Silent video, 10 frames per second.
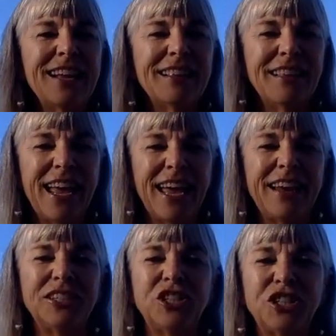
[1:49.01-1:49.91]
Let
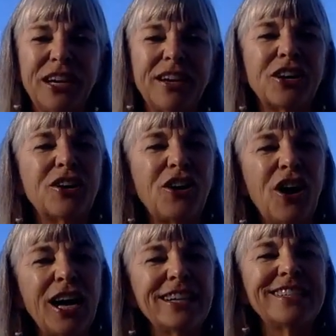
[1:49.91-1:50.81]
us share
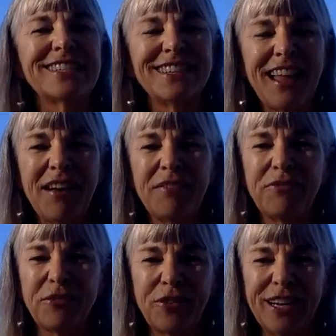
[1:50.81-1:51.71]
God's love
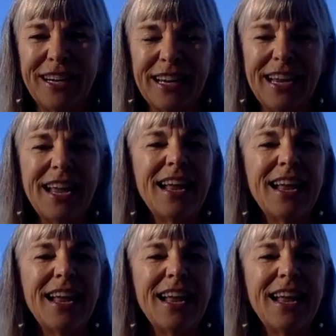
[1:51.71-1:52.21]
freely.